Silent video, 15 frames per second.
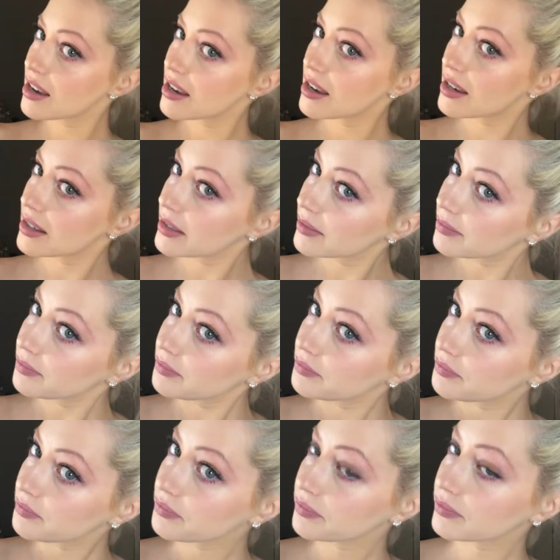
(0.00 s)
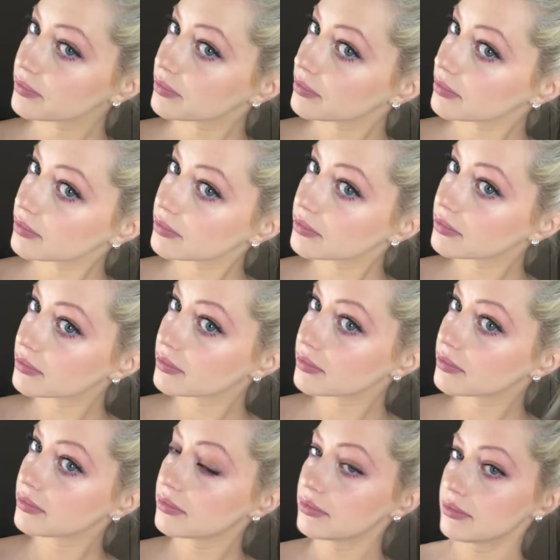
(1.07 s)

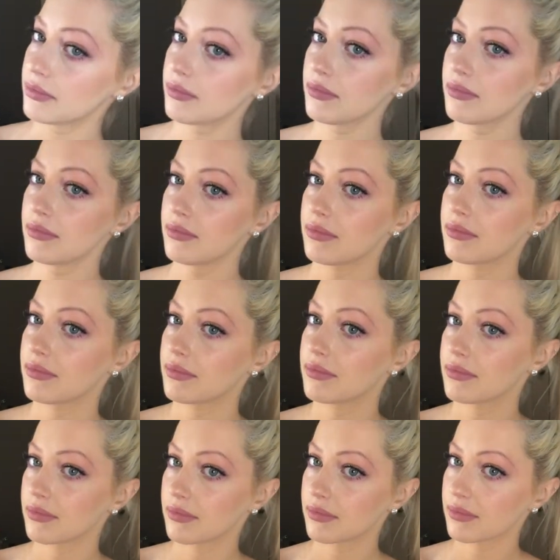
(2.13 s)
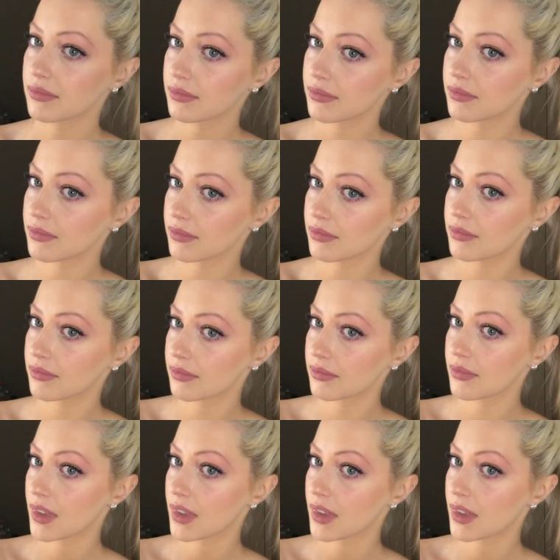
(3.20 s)
[no speech]